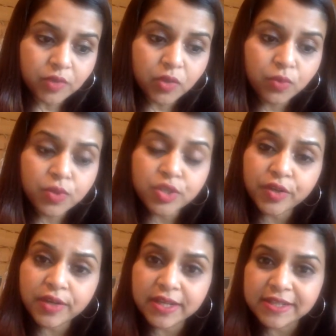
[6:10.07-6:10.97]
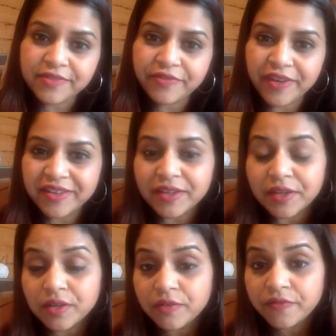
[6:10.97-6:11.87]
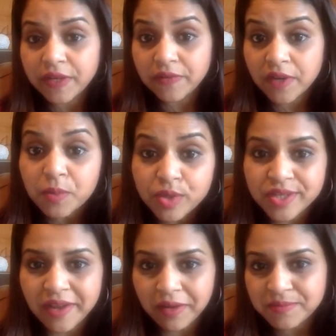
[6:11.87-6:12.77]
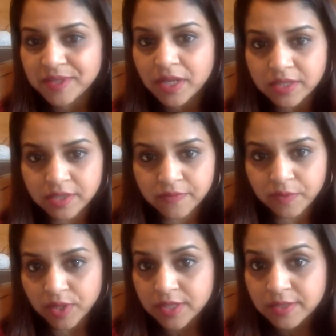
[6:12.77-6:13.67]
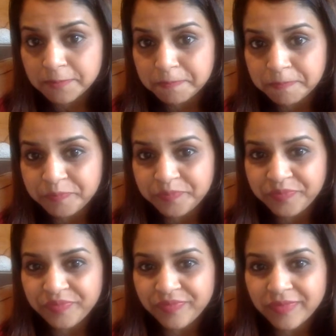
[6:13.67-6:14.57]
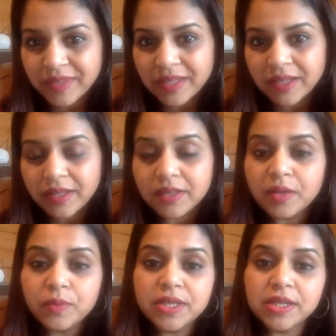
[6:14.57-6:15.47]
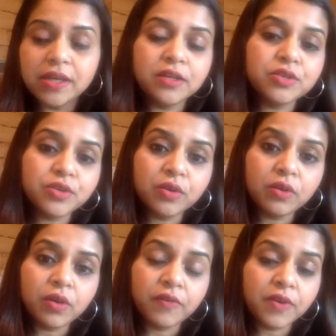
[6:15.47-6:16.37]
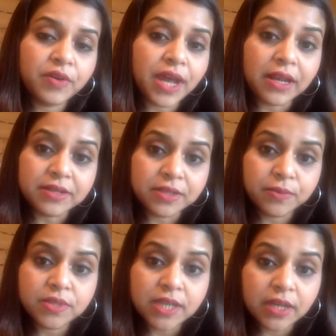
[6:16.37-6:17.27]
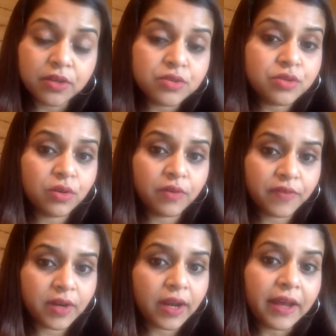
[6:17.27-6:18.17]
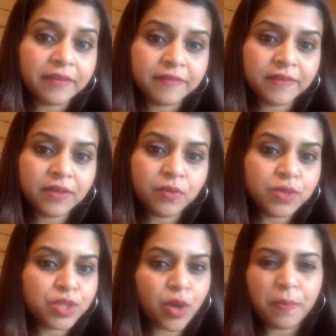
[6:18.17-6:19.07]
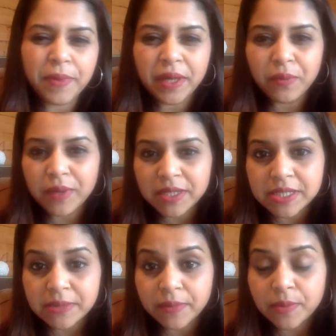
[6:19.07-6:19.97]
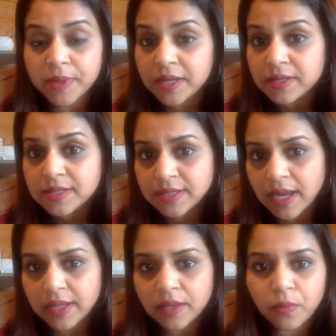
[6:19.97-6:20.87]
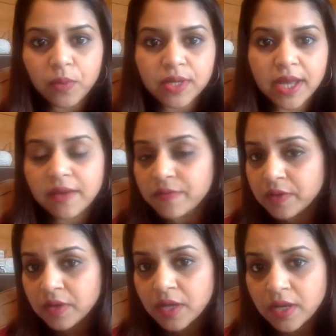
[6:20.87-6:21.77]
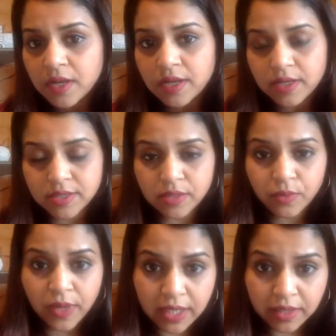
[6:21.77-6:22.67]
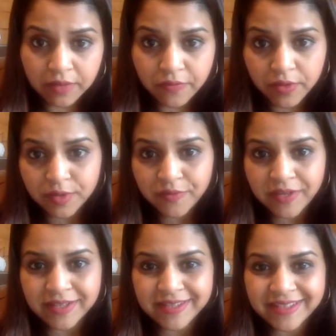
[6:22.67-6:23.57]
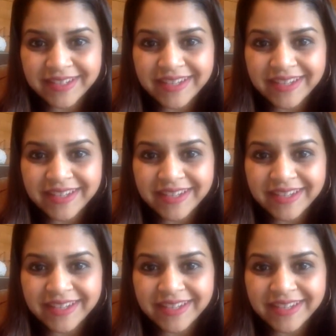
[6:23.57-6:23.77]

which creates further favorable circumstances for us, then we take control of our reality, we take control of our life. We stop being victim and we understand that whatever is unveiling in front of us